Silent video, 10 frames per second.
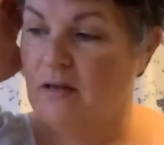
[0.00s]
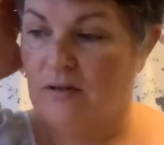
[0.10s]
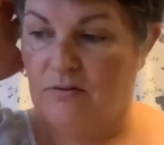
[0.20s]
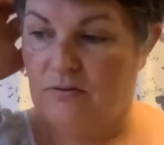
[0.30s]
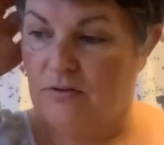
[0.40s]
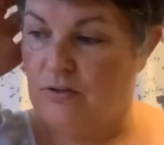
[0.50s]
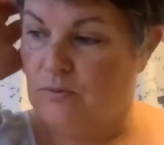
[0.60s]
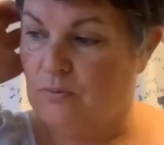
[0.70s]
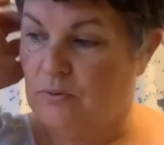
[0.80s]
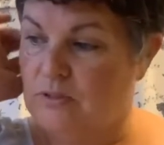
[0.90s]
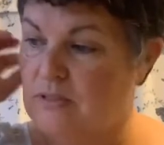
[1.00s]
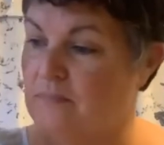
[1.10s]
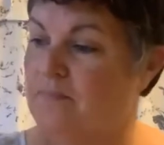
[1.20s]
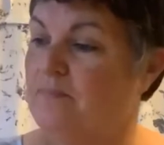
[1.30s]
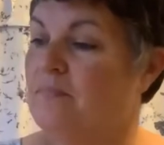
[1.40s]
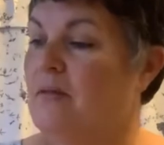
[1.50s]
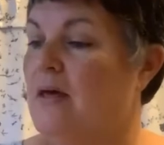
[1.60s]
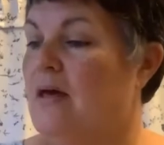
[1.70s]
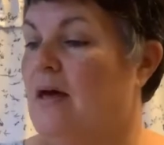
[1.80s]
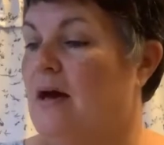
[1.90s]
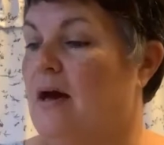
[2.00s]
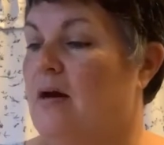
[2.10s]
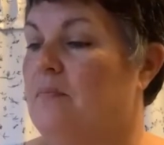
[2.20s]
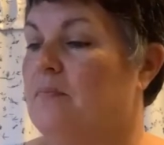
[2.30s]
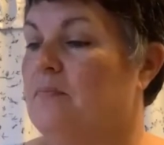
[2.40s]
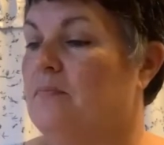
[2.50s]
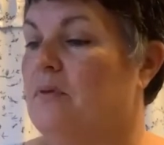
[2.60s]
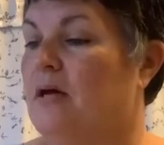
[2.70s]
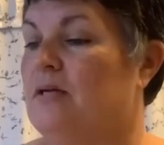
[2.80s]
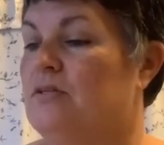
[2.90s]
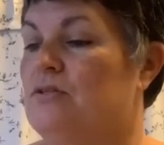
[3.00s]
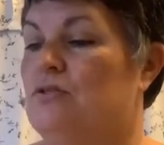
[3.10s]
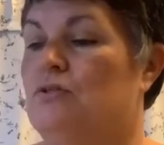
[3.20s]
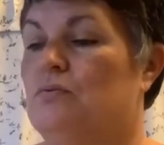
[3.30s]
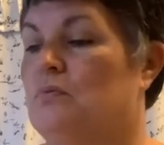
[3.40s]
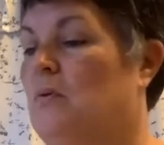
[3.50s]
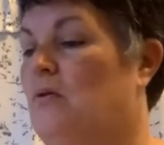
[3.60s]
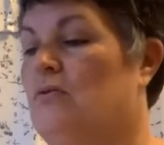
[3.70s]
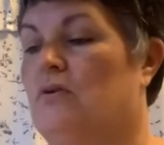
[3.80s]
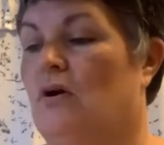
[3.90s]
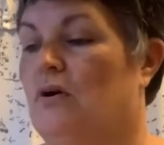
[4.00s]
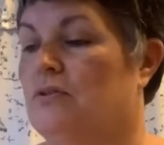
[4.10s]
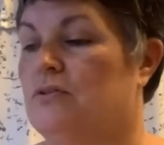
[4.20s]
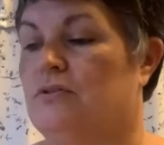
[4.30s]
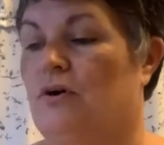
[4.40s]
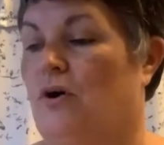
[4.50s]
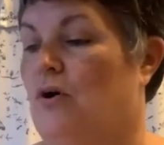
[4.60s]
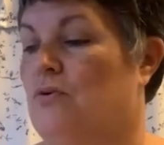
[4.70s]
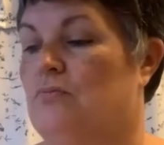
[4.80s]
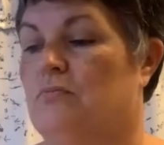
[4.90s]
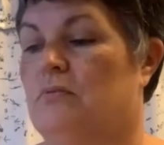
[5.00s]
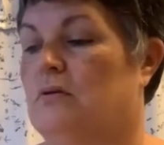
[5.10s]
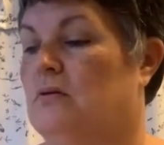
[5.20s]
through the autumn, and it's to do with both garden, home,